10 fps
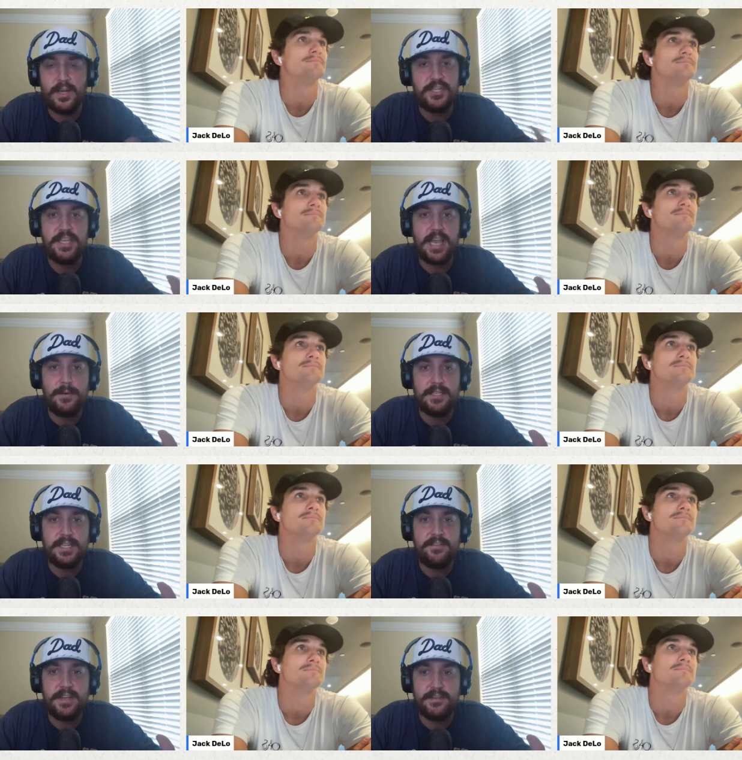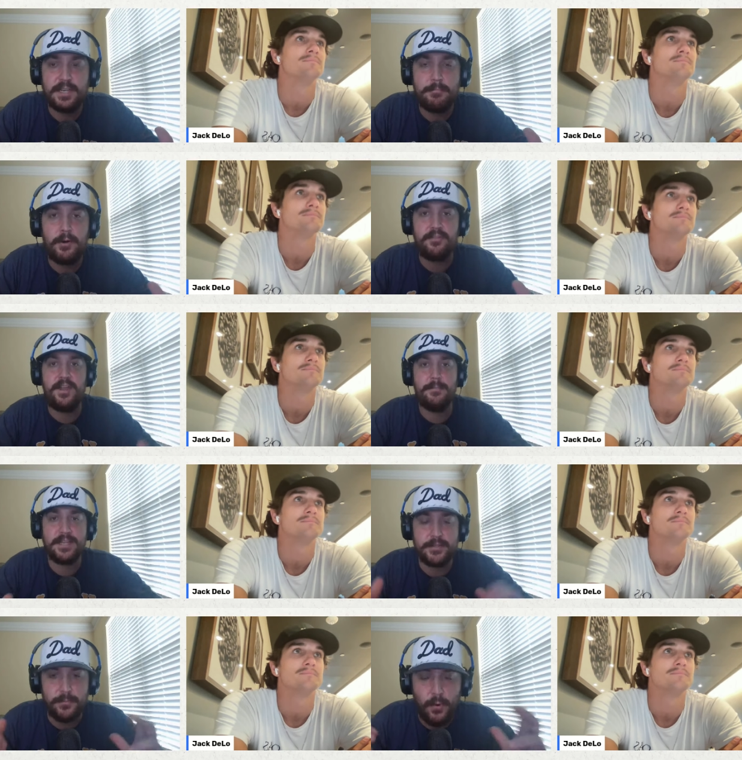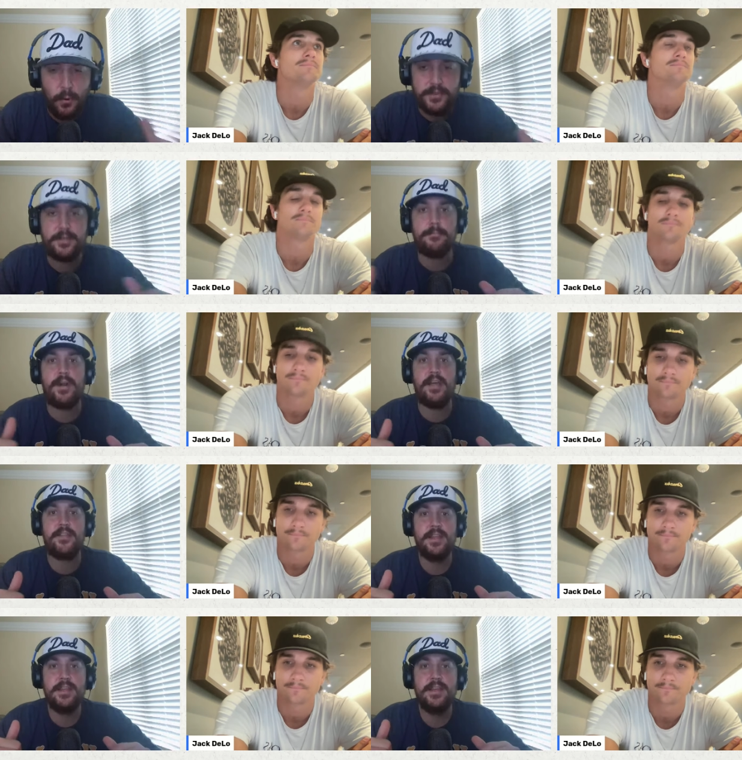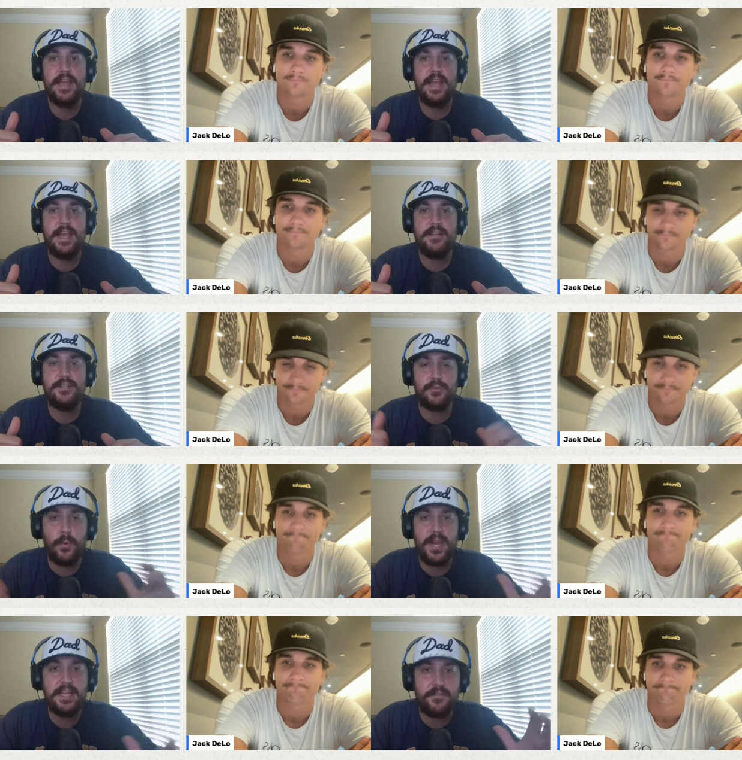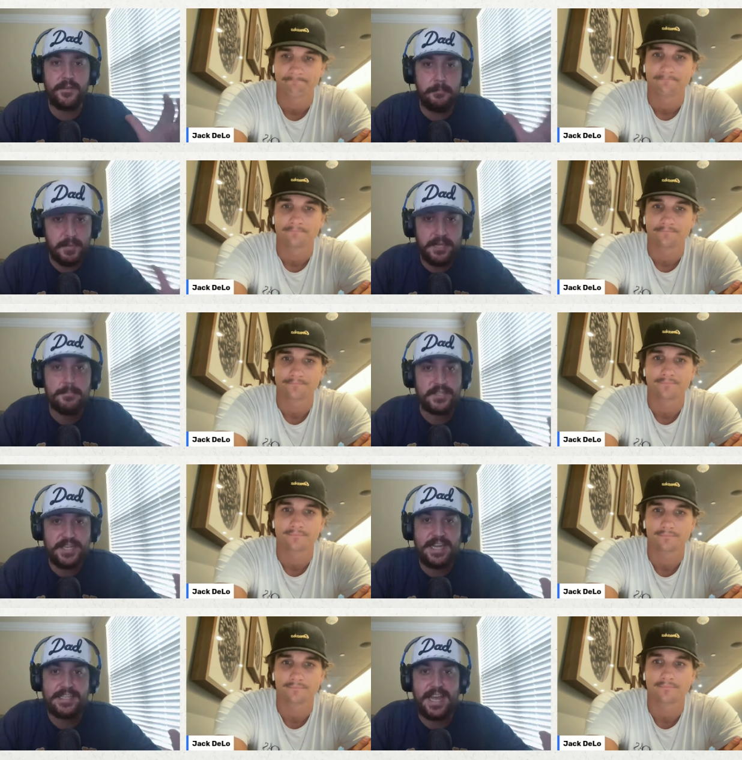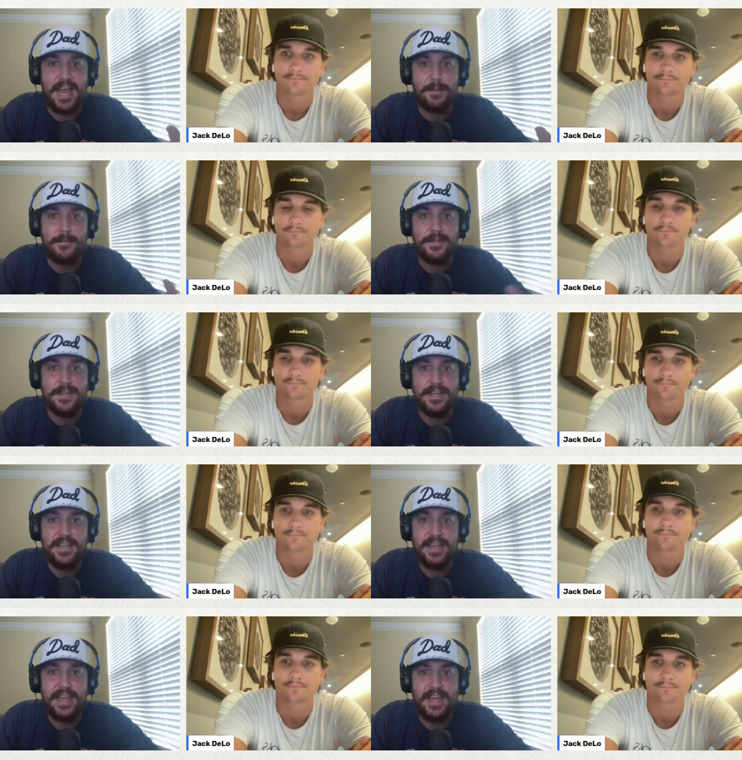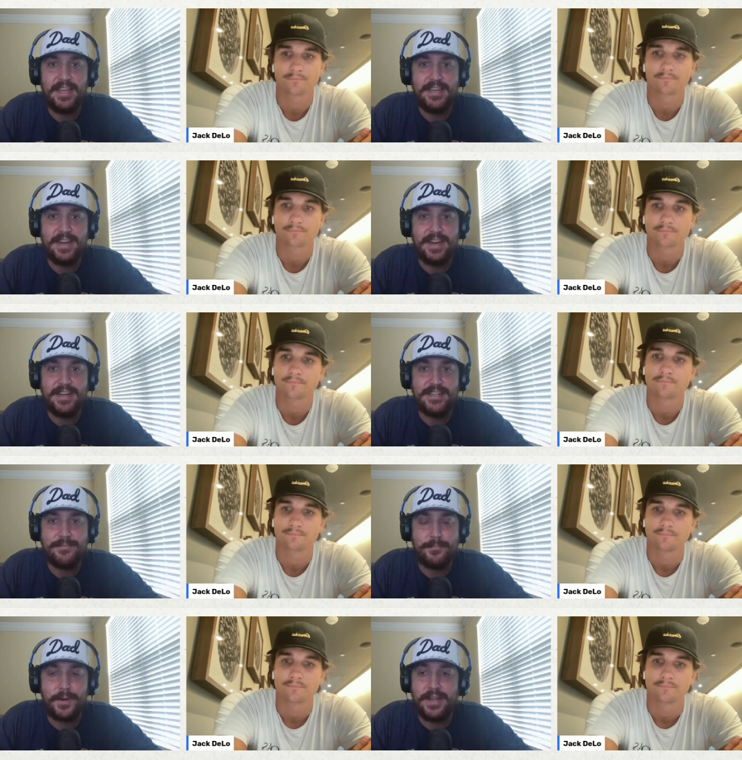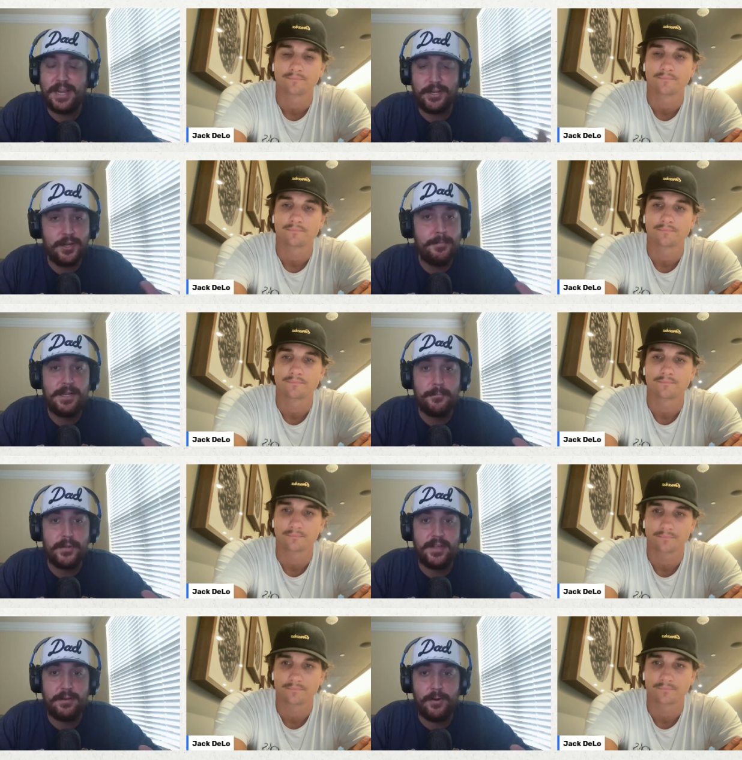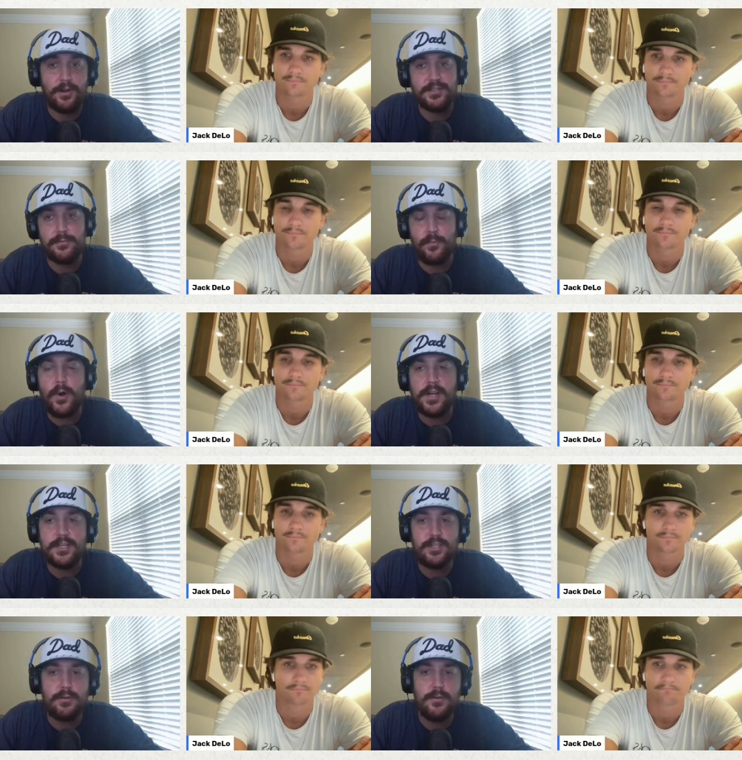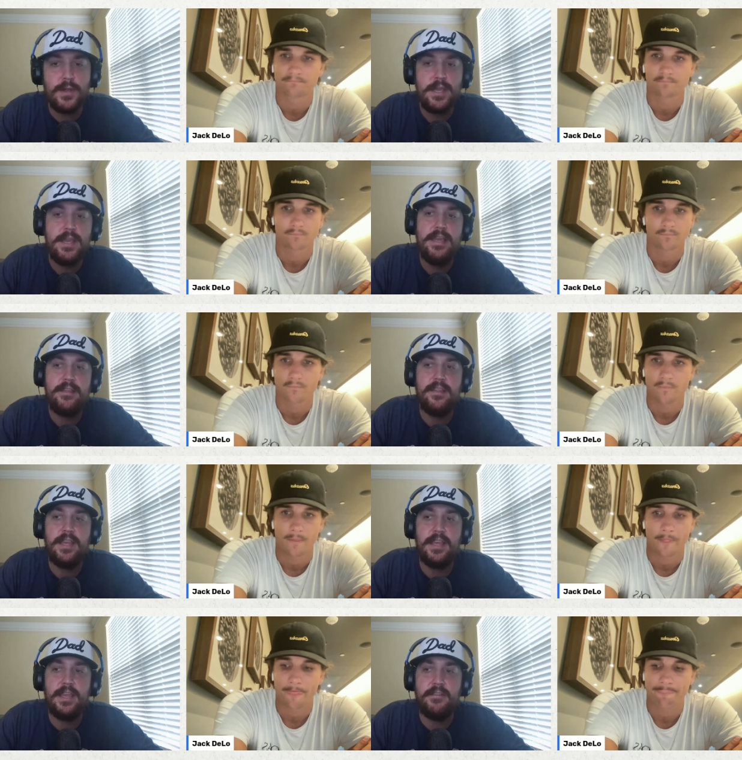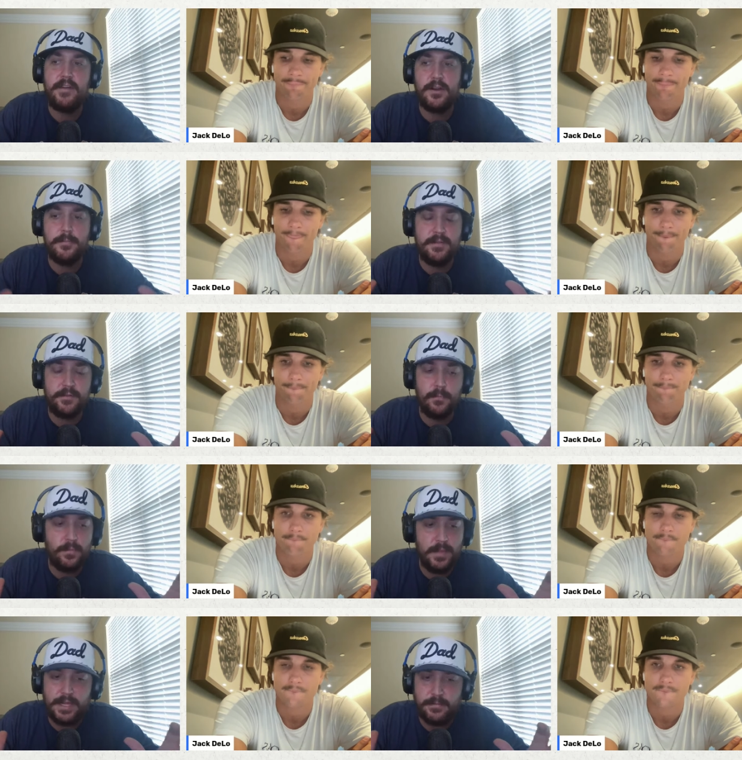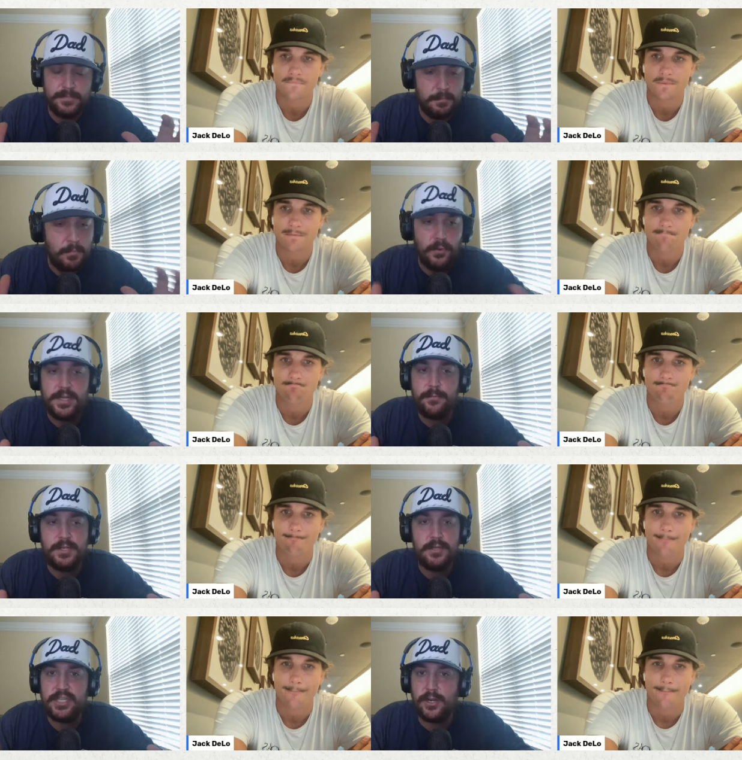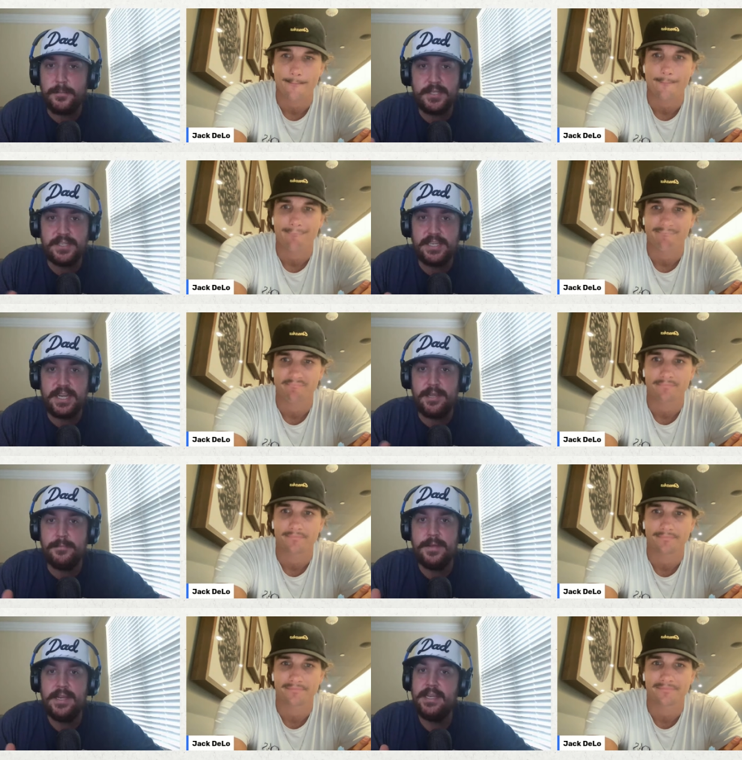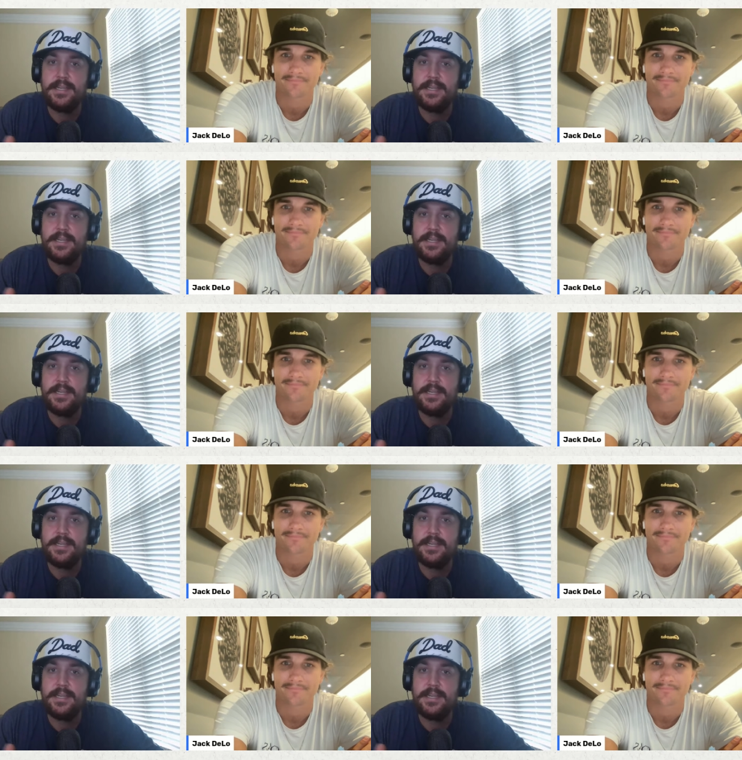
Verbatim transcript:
Speaker 1: watching the game on TV. It was like both fan bases were holding their breath and just waiting for the big mistake to happen and uh, but I could be completely wrong. So walk us through the environment from like the morning when you showed up to the stadium,